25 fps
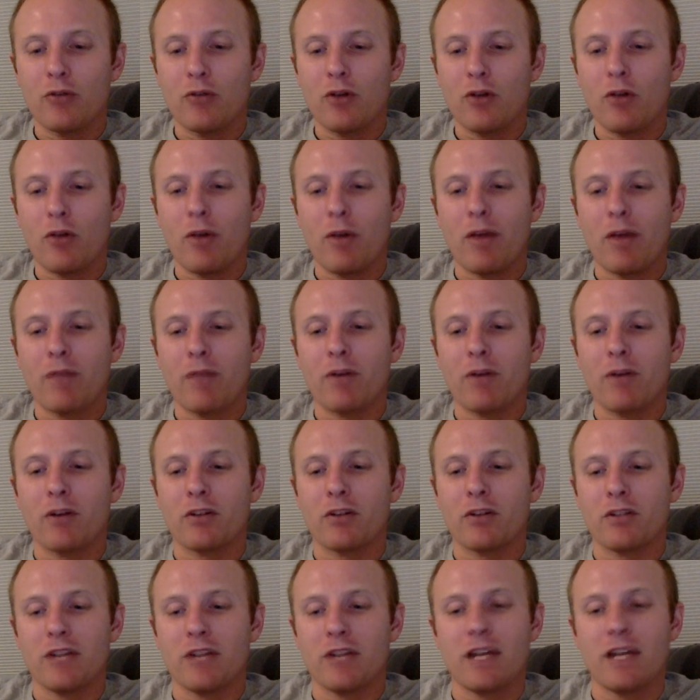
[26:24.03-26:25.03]
How do you know
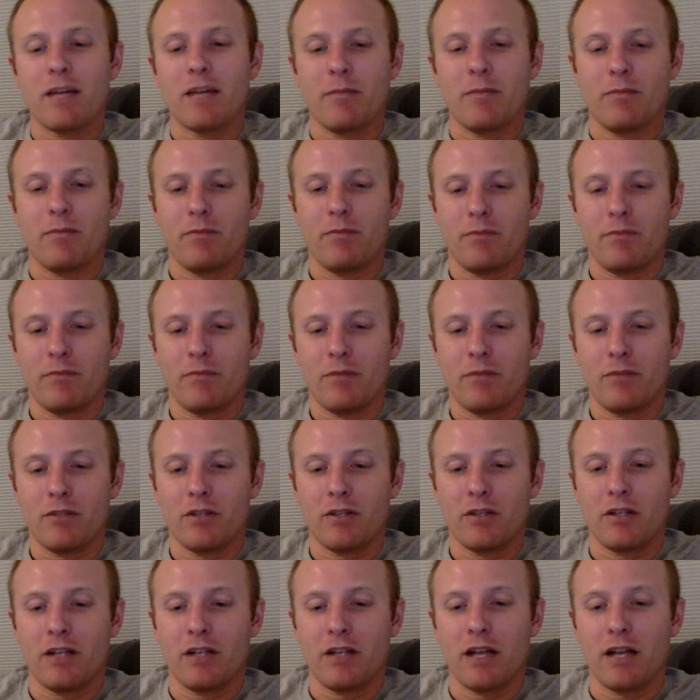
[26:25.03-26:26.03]
my first name?
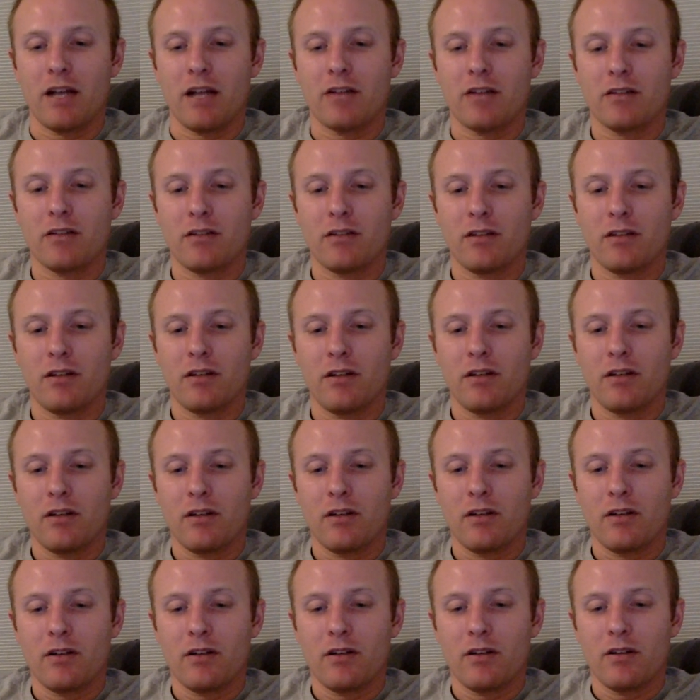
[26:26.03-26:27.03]
Miss Honey
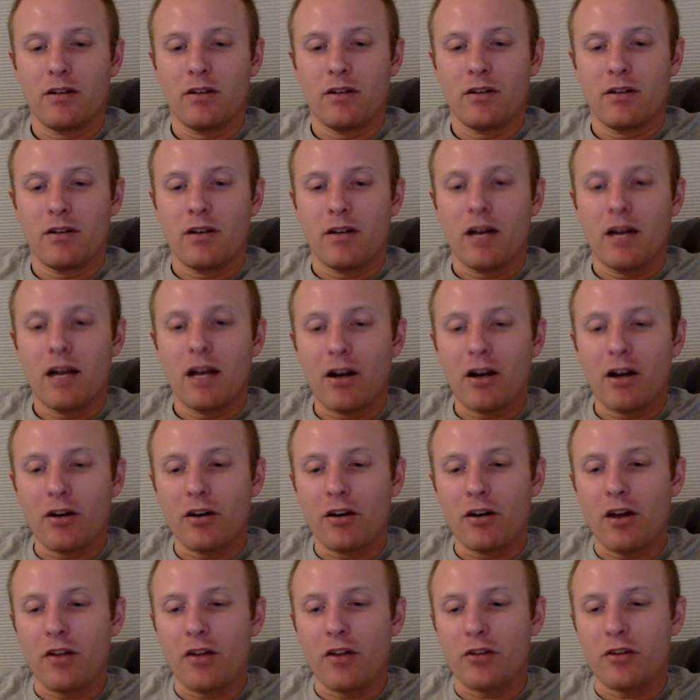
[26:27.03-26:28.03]
asked.
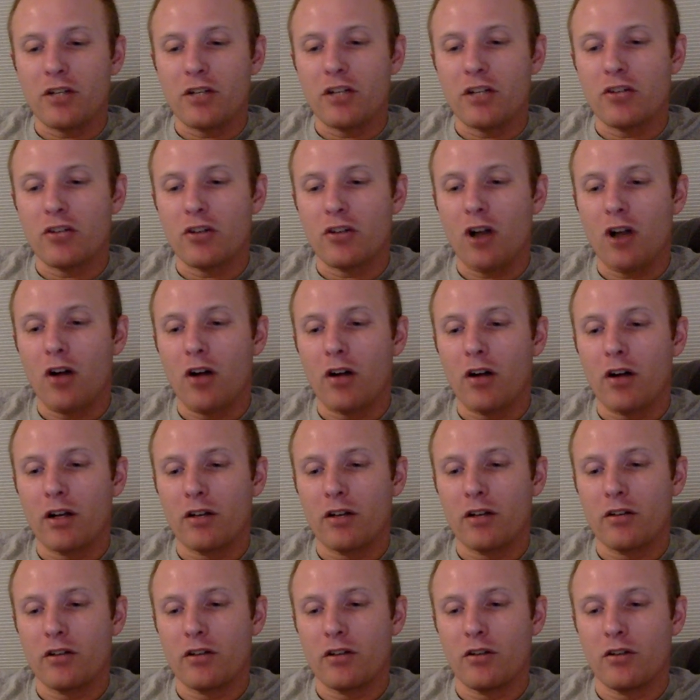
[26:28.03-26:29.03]
I heard another
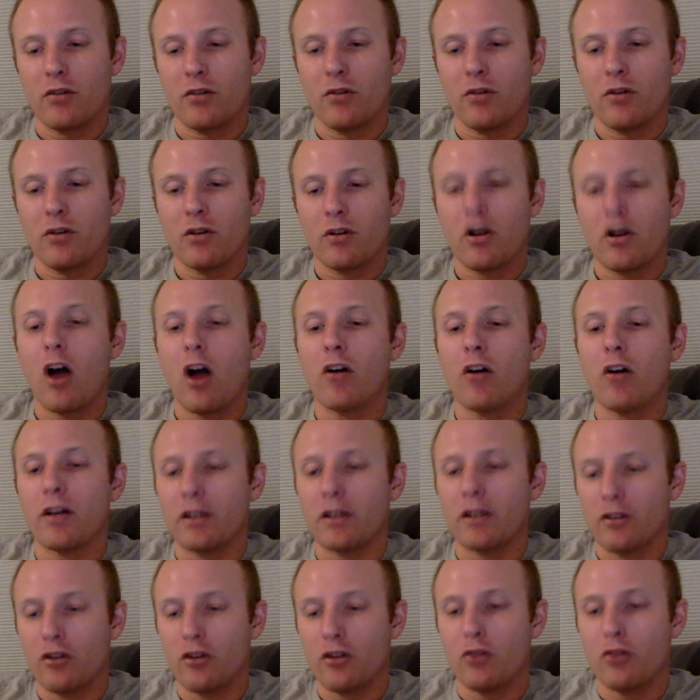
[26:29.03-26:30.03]
teacher calling it to you,
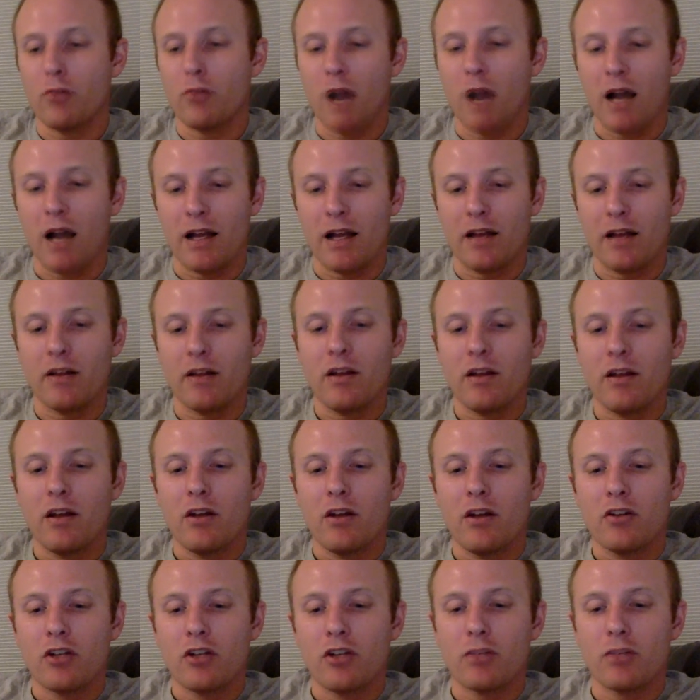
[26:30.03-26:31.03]
calling you
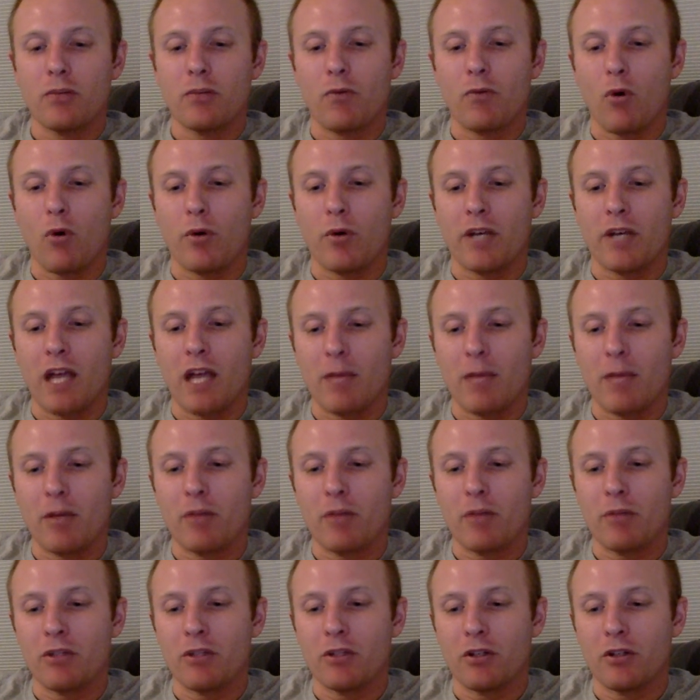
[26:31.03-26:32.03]
by it, just before
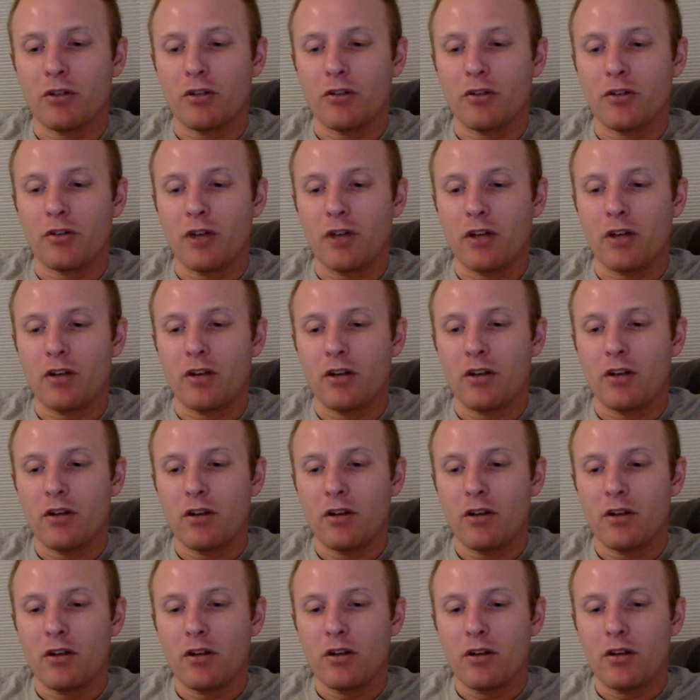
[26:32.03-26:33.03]
we came in, Matilda
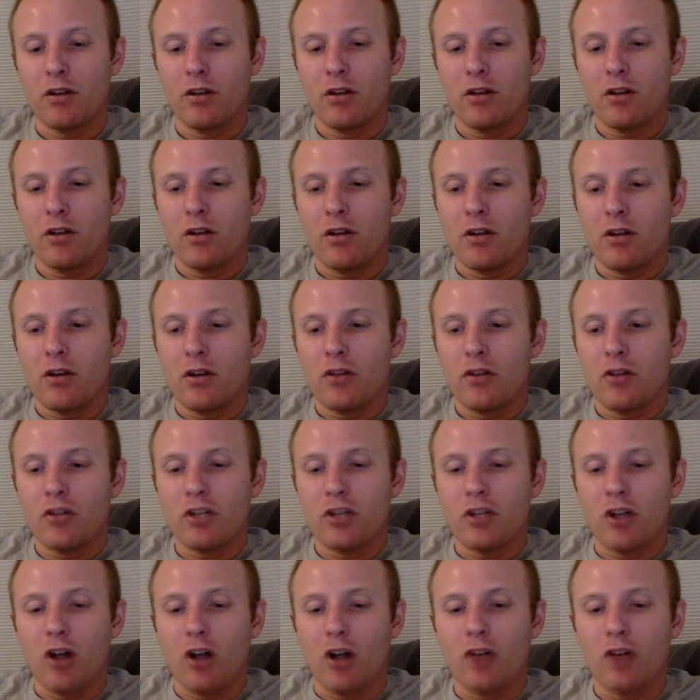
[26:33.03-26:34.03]
said.
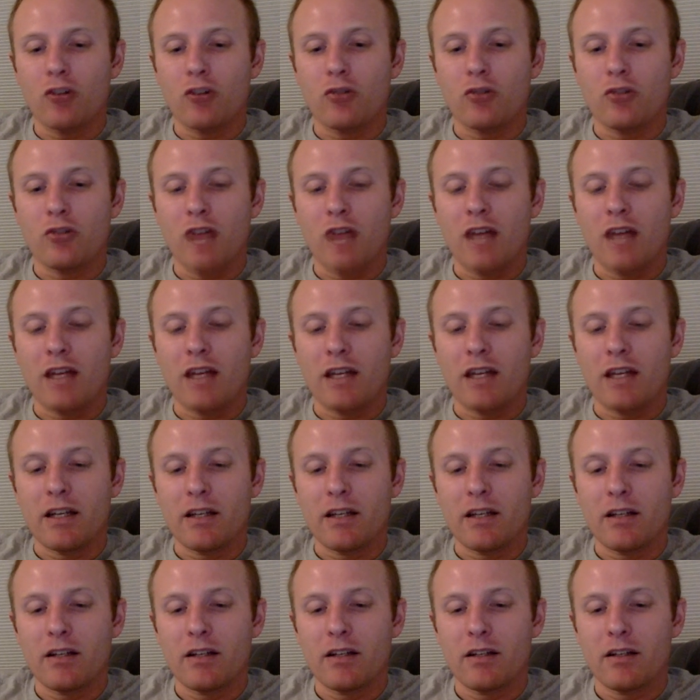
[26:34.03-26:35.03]
She called you
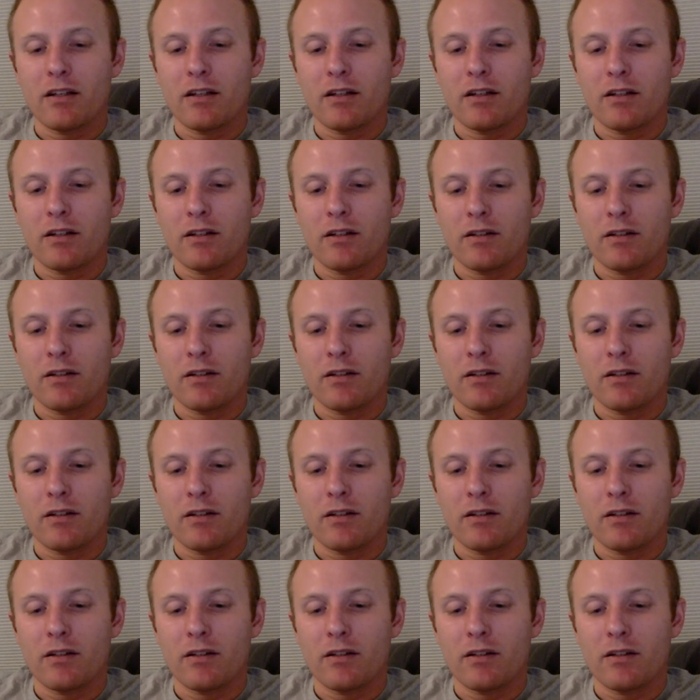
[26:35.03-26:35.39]
Jenny.